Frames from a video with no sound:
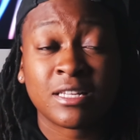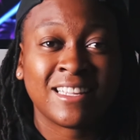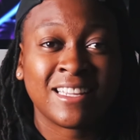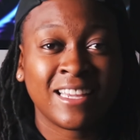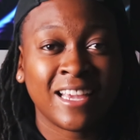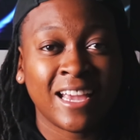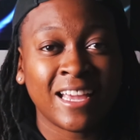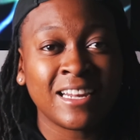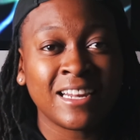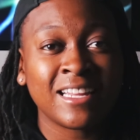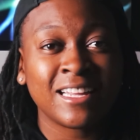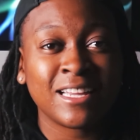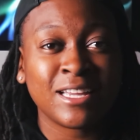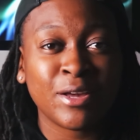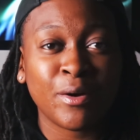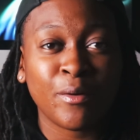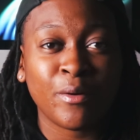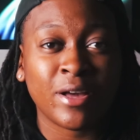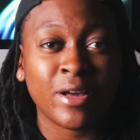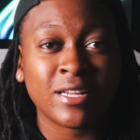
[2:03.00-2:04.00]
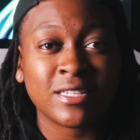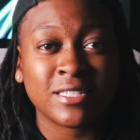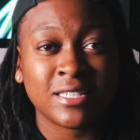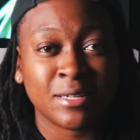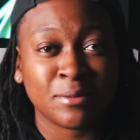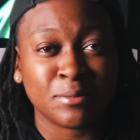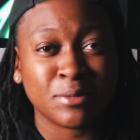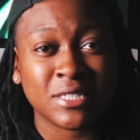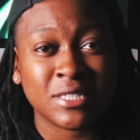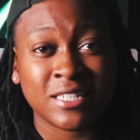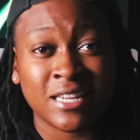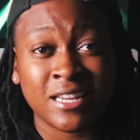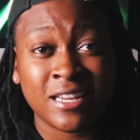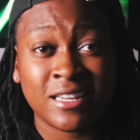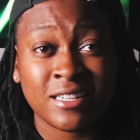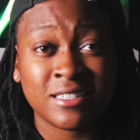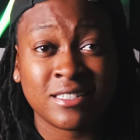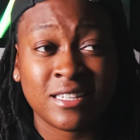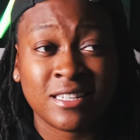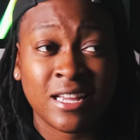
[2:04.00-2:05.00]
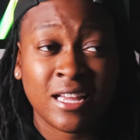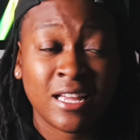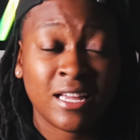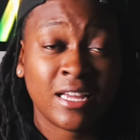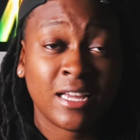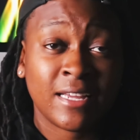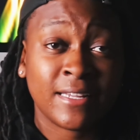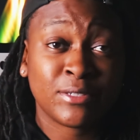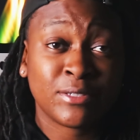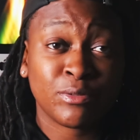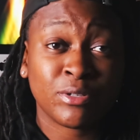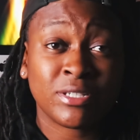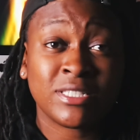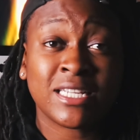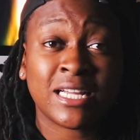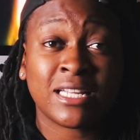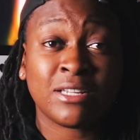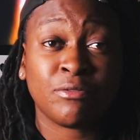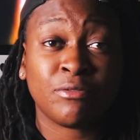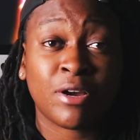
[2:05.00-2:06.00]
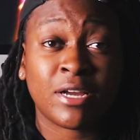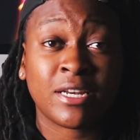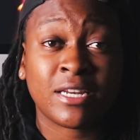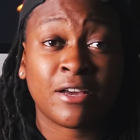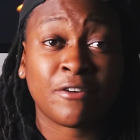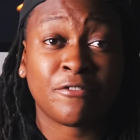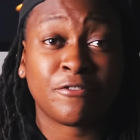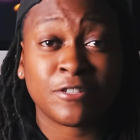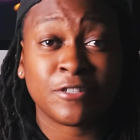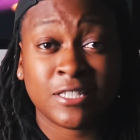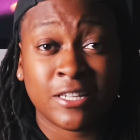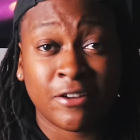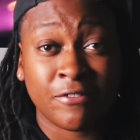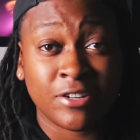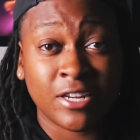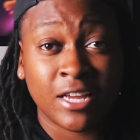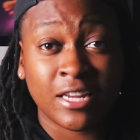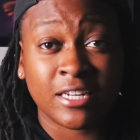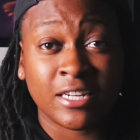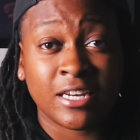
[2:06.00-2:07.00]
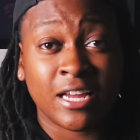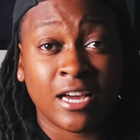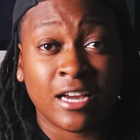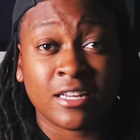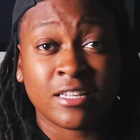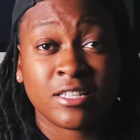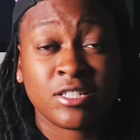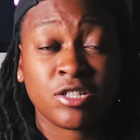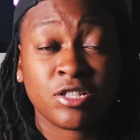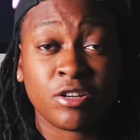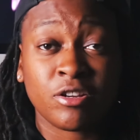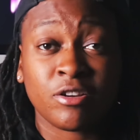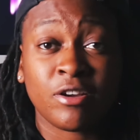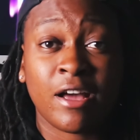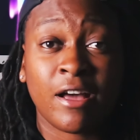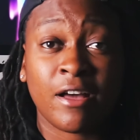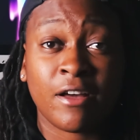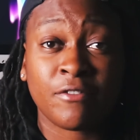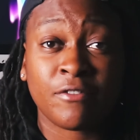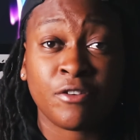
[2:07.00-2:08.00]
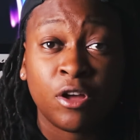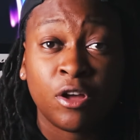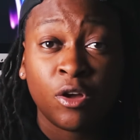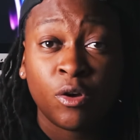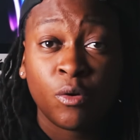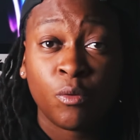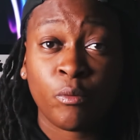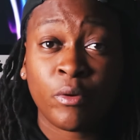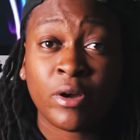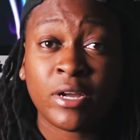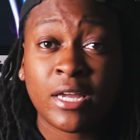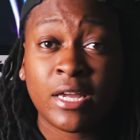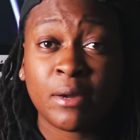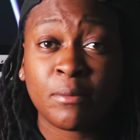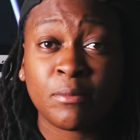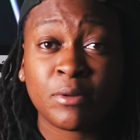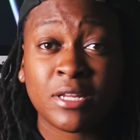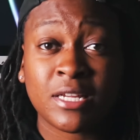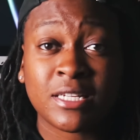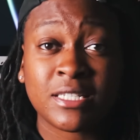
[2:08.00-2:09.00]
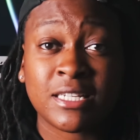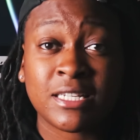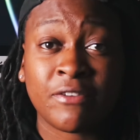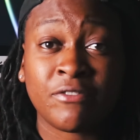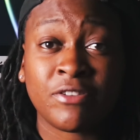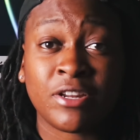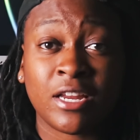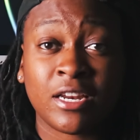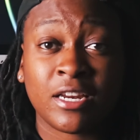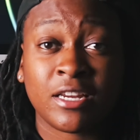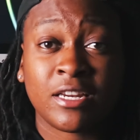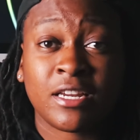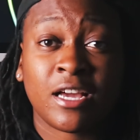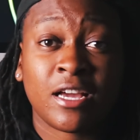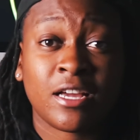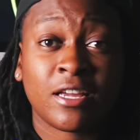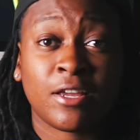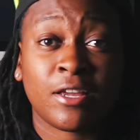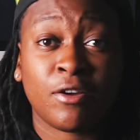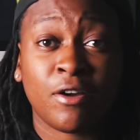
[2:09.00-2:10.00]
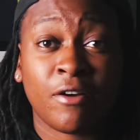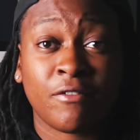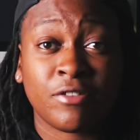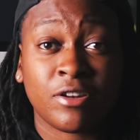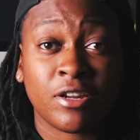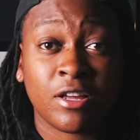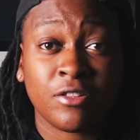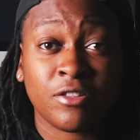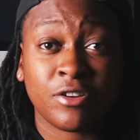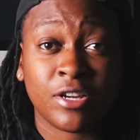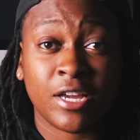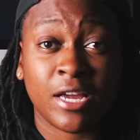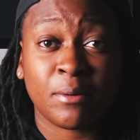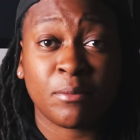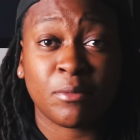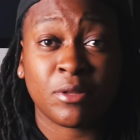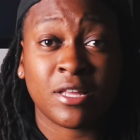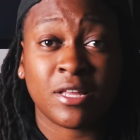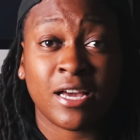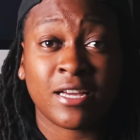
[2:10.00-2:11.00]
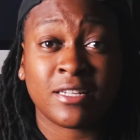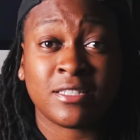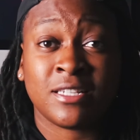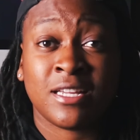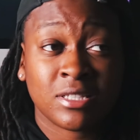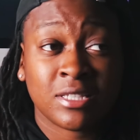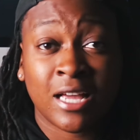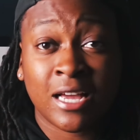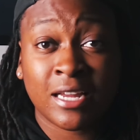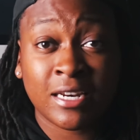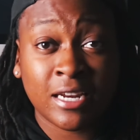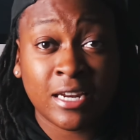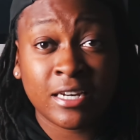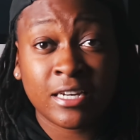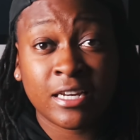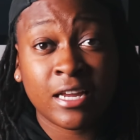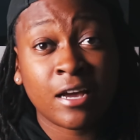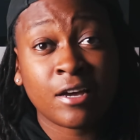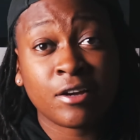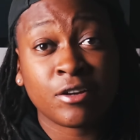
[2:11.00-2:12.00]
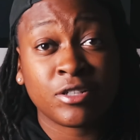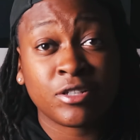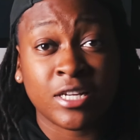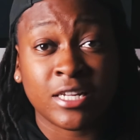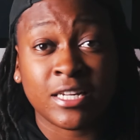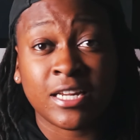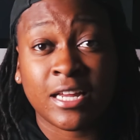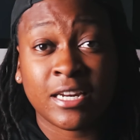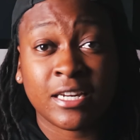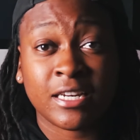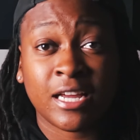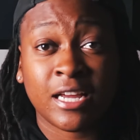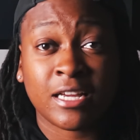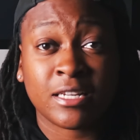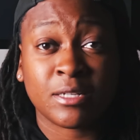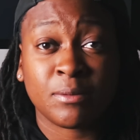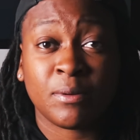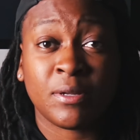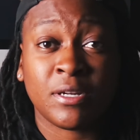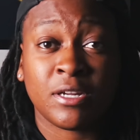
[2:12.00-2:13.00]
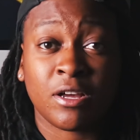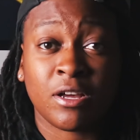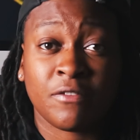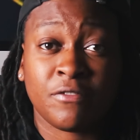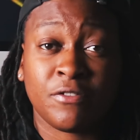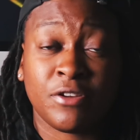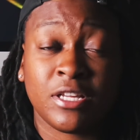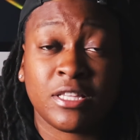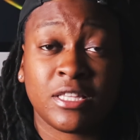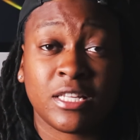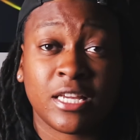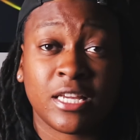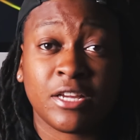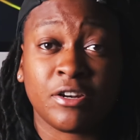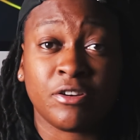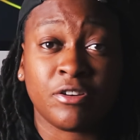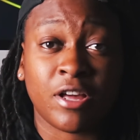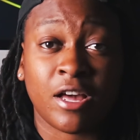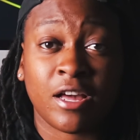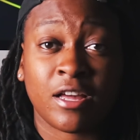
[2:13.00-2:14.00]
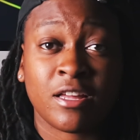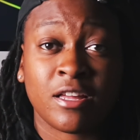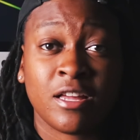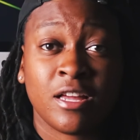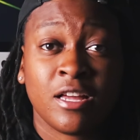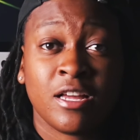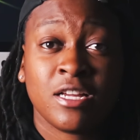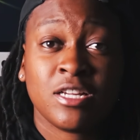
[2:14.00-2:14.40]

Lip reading: The Canon EOS M6 is retailing right now for $799. So you have one camera that's $799 and you have another camera that's $999 or $1099, depending on if you get the kit or not.